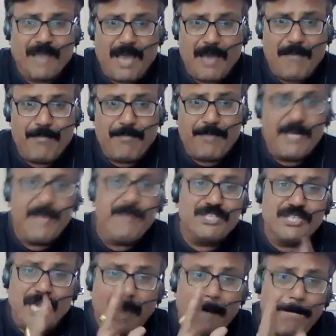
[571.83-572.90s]
I am pretty
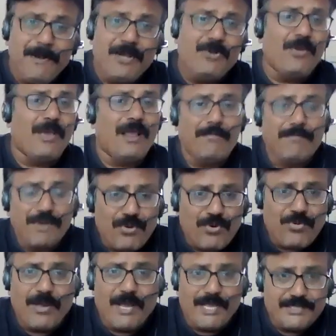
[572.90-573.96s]
much happy to help you
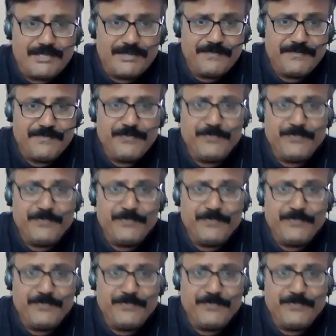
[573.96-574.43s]
out, guys.